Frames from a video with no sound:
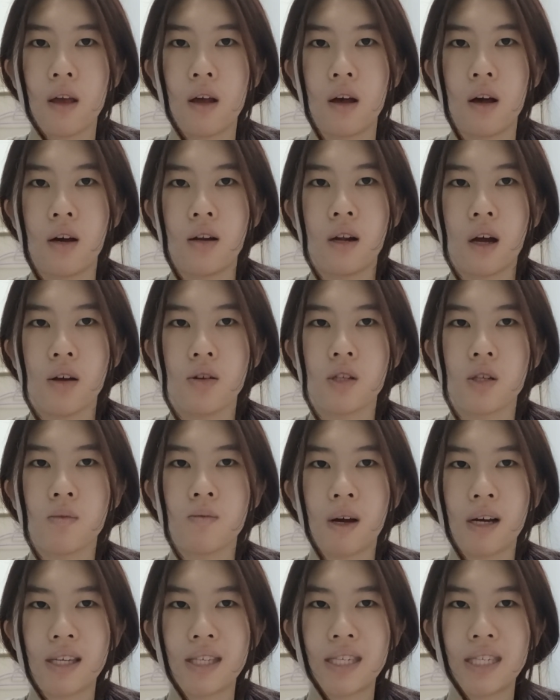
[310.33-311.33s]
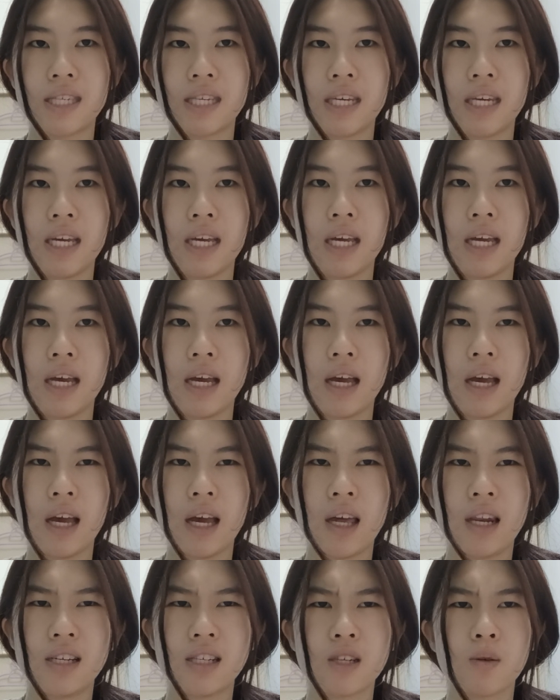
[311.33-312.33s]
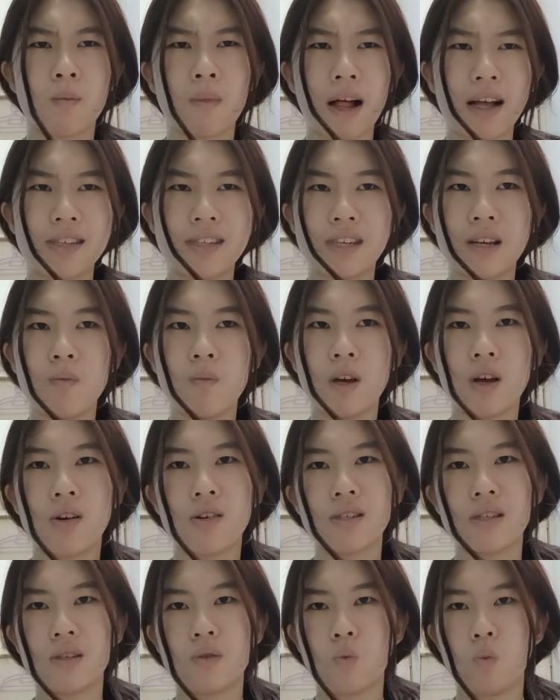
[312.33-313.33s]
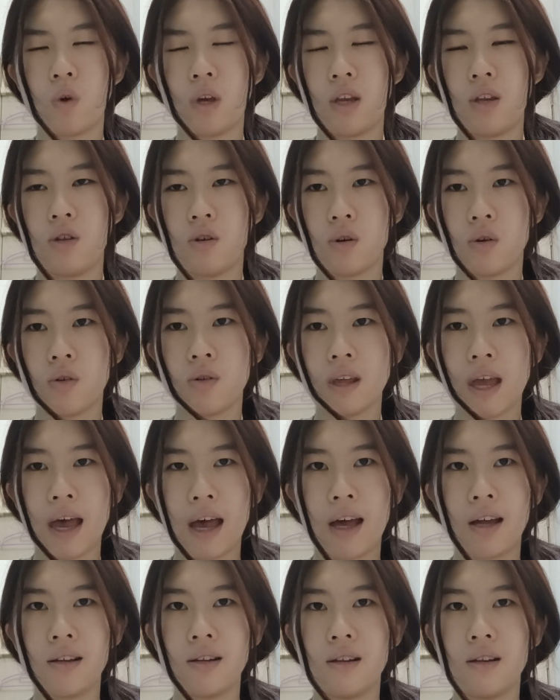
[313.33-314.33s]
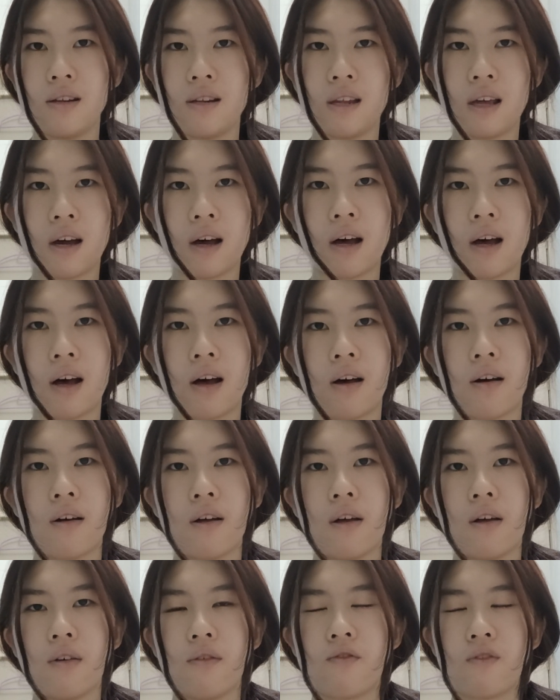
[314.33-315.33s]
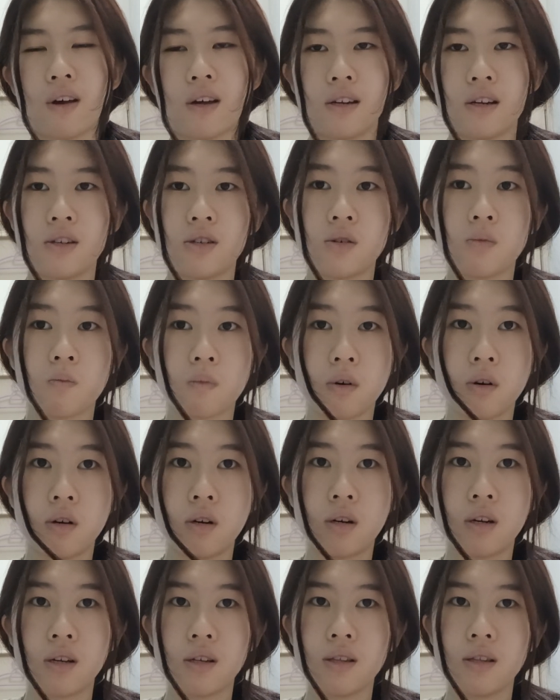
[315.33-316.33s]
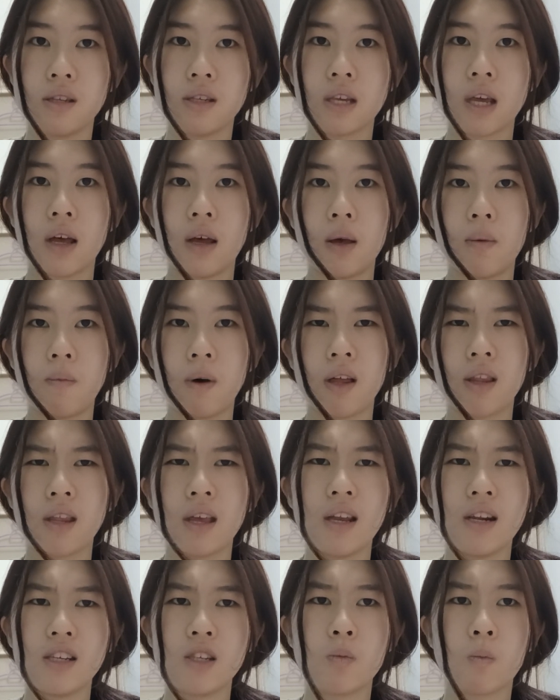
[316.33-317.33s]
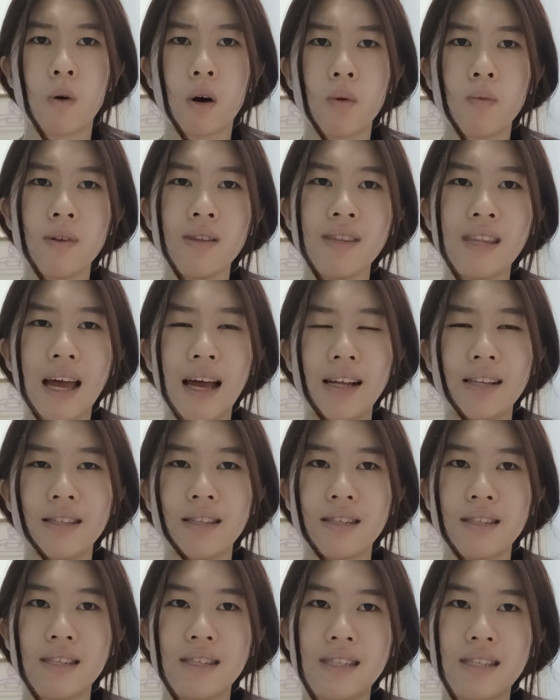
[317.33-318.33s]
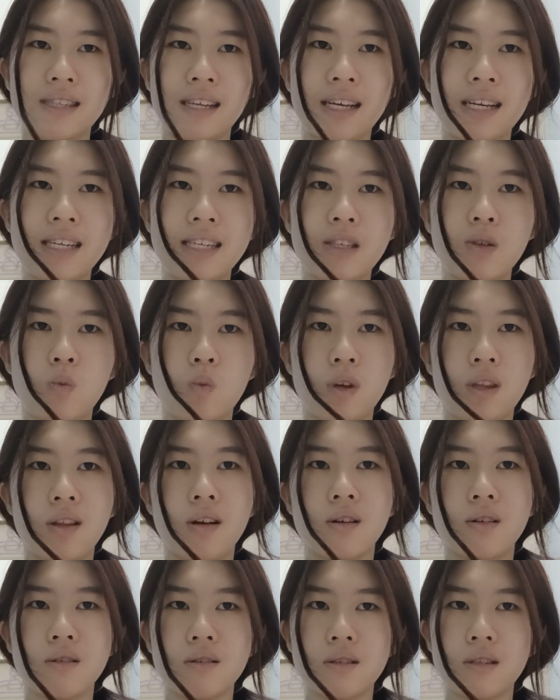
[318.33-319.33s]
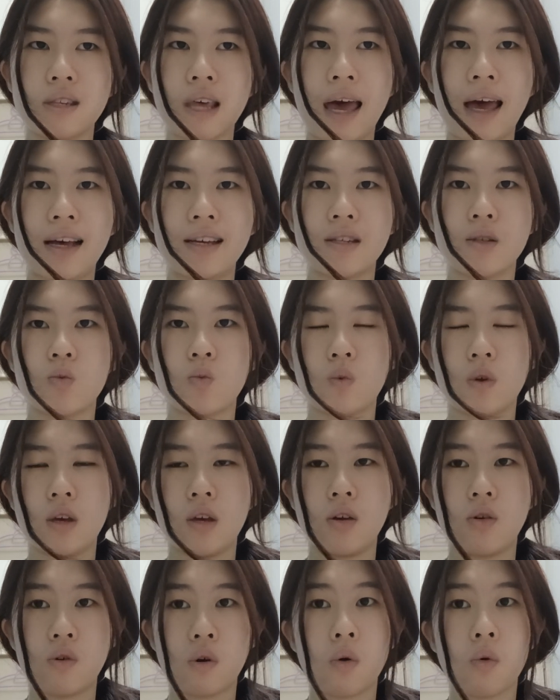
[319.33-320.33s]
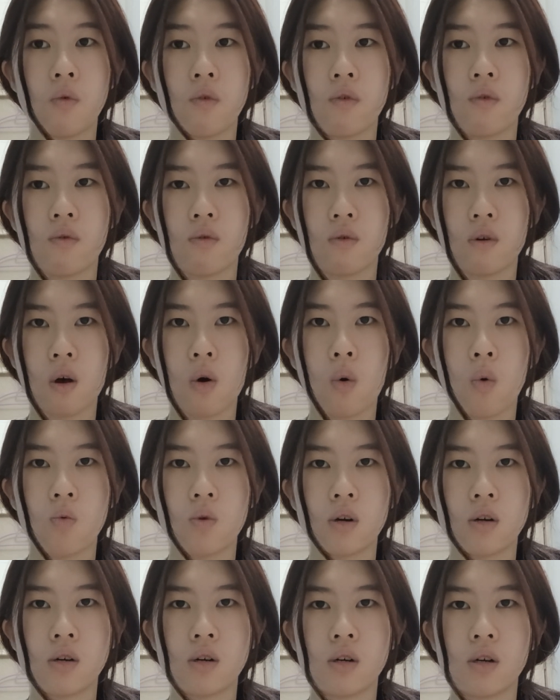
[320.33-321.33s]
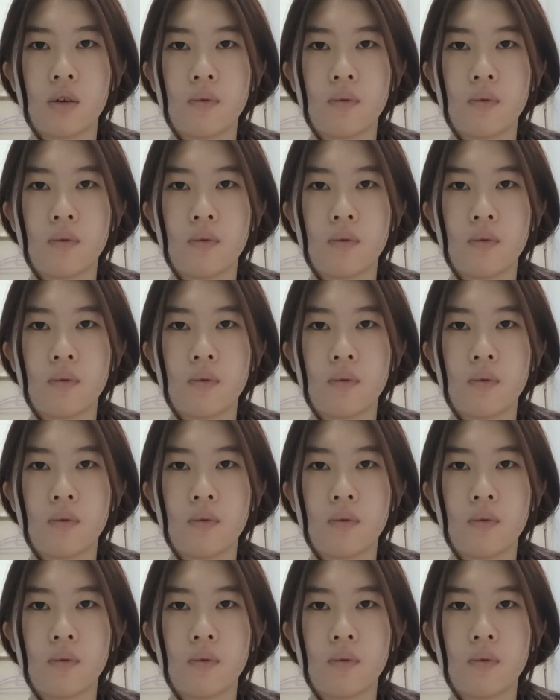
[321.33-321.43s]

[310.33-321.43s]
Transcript: Adults might see it is a blessing because we don't add their financial burdens, but it is a problem that stays with us as we grow older.